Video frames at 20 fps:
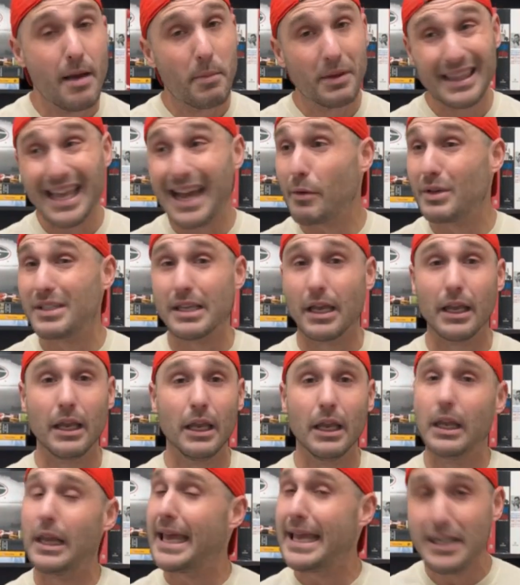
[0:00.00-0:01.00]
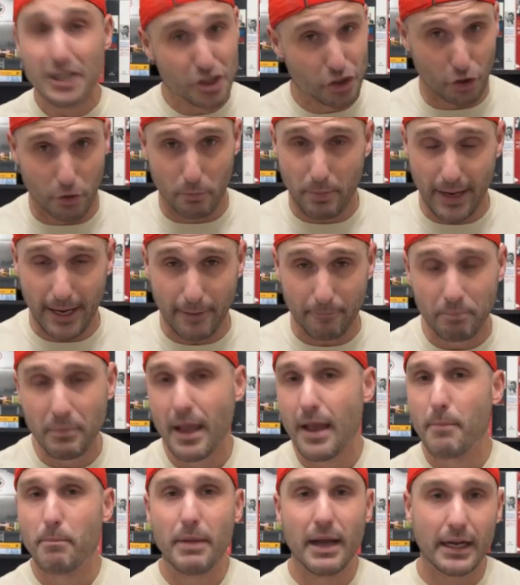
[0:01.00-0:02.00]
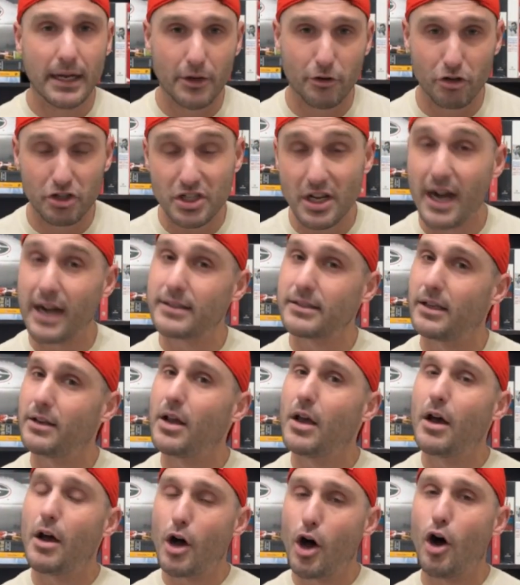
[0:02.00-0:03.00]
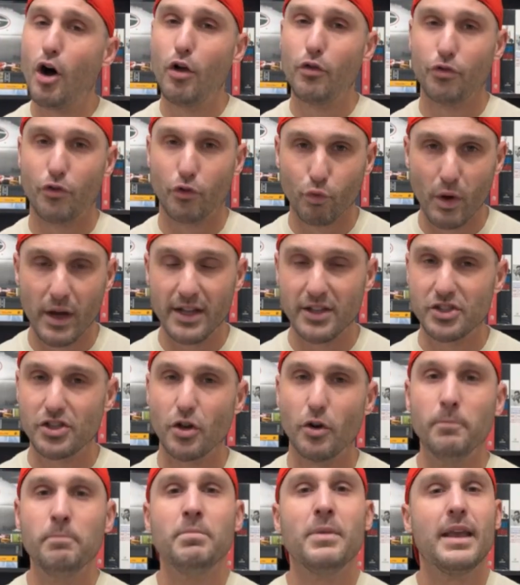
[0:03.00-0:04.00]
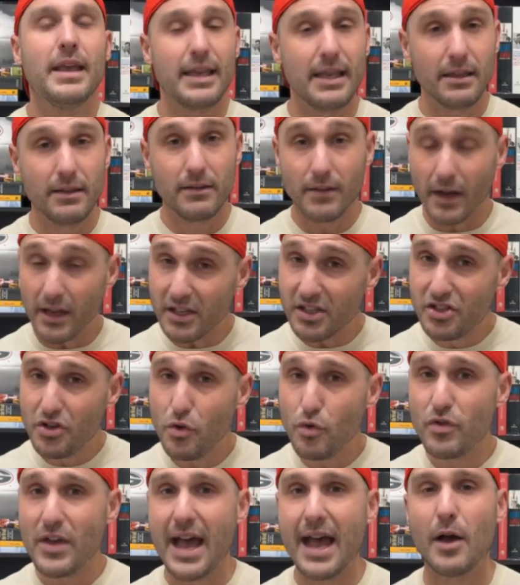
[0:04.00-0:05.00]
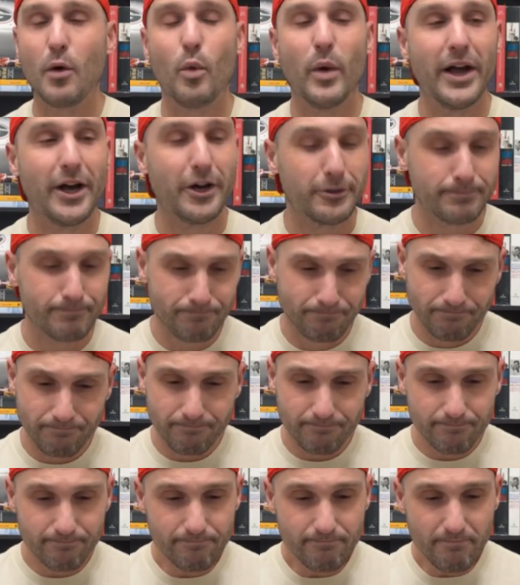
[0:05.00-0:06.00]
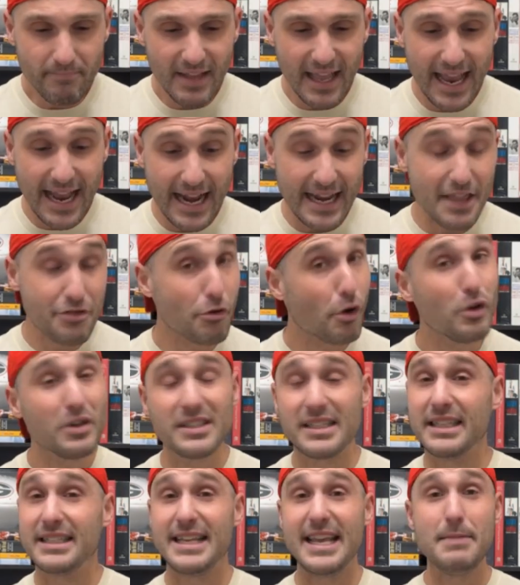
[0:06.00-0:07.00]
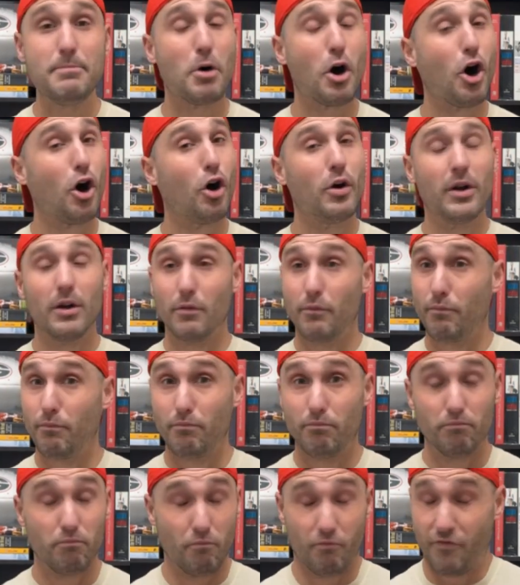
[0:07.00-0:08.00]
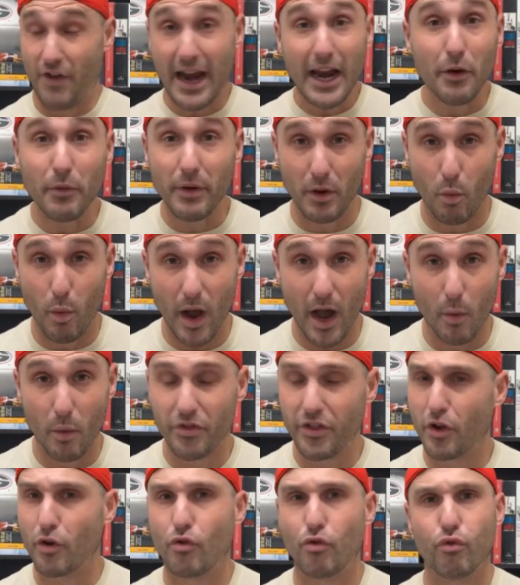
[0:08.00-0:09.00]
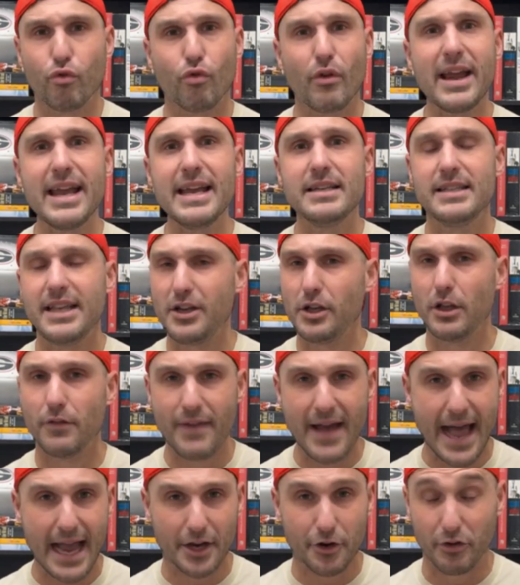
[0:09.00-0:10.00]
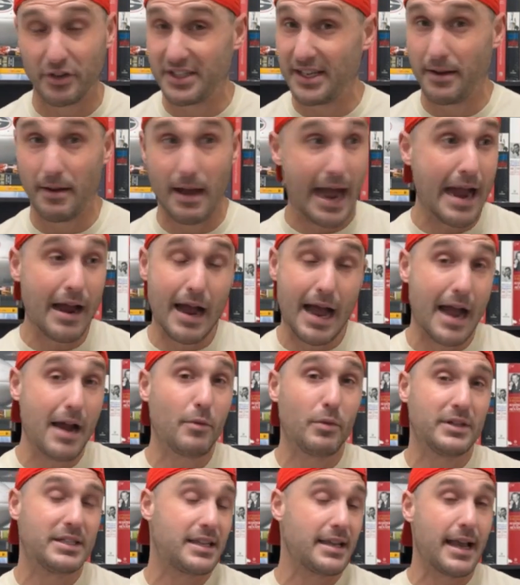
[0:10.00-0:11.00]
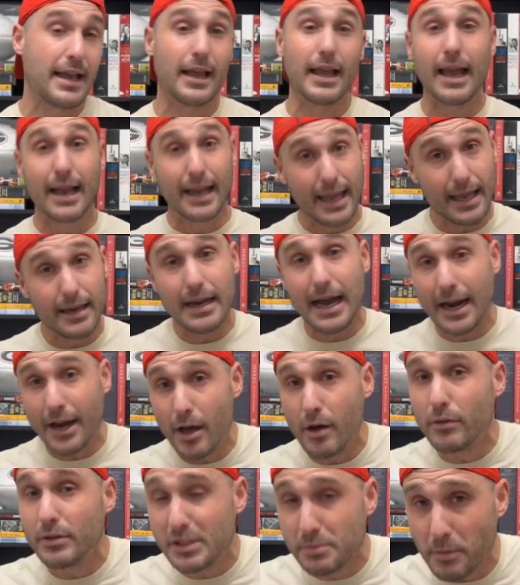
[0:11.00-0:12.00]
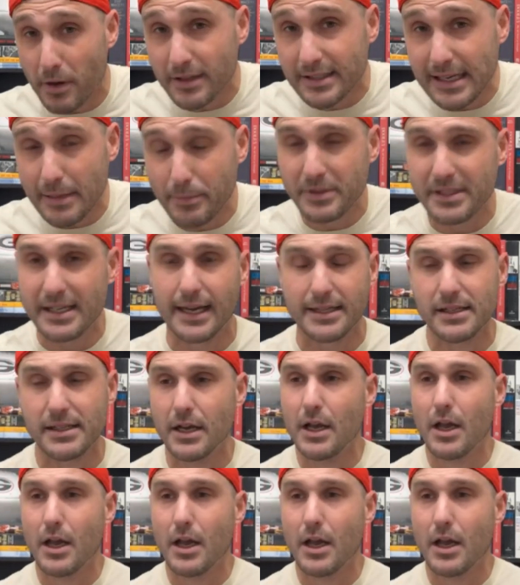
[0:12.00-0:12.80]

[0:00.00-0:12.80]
But that was a laser beam by Gunnar Stockton on the run. So he does do that well, and he throws the deep ball very well with a great deal of accuracy. I would say, again, I know, small sample size,